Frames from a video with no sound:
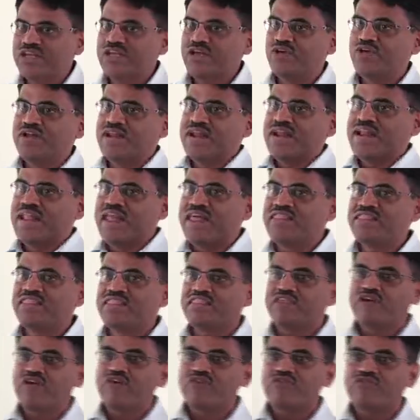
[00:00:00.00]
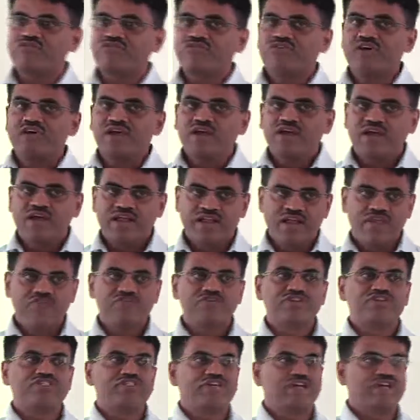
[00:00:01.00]
your length of an
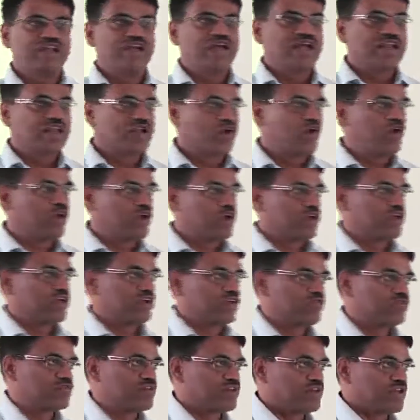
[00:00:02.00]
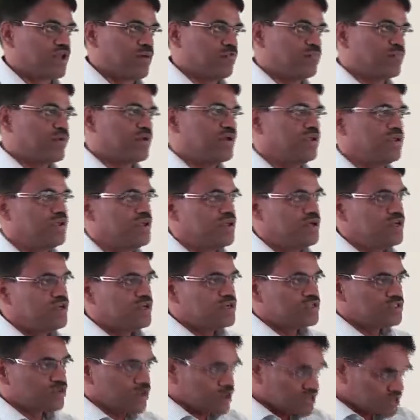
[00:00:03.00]
efficient encoding of the number.
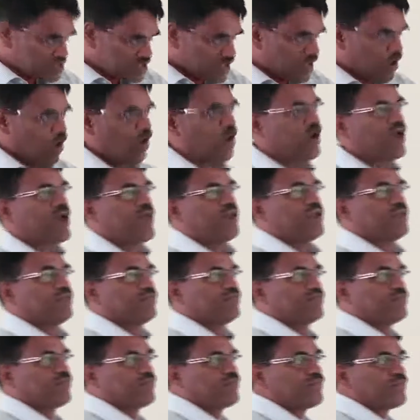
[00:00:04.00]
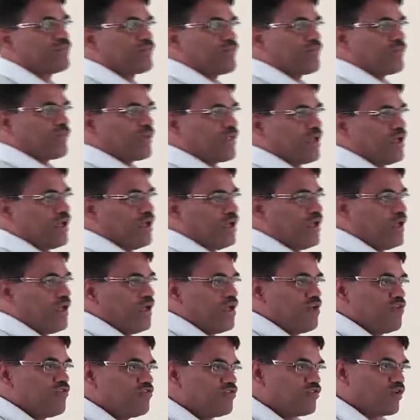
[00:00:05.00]
So, it's log n.
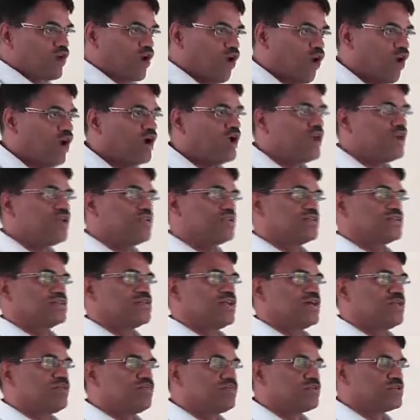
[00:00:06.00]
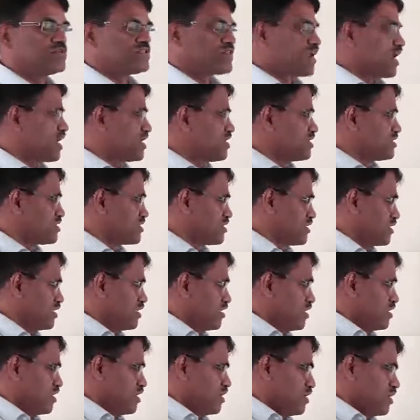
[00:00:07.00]
If log n is the input size,
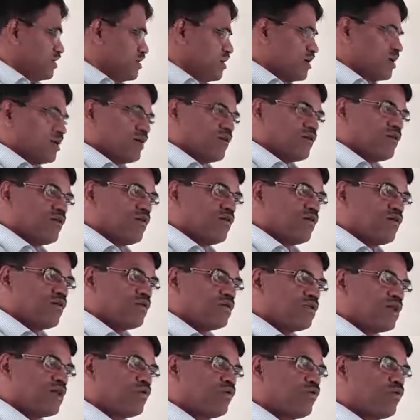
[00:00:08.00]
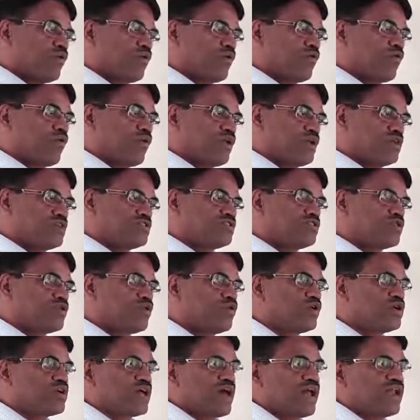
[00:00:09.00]
then what is
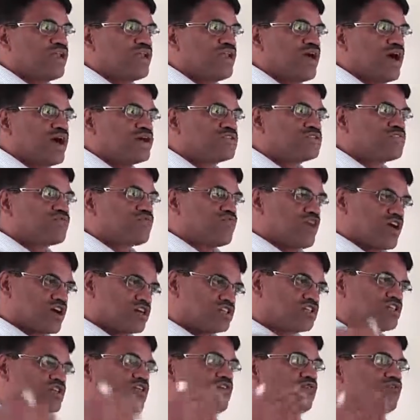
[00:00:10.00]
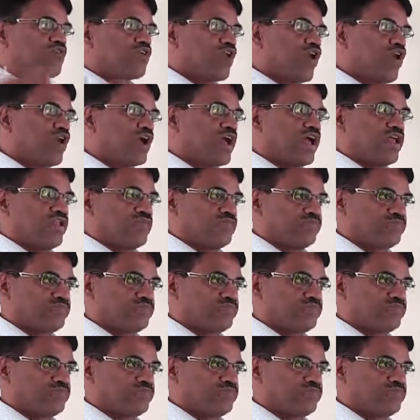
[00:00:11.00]
root n as a function of log n?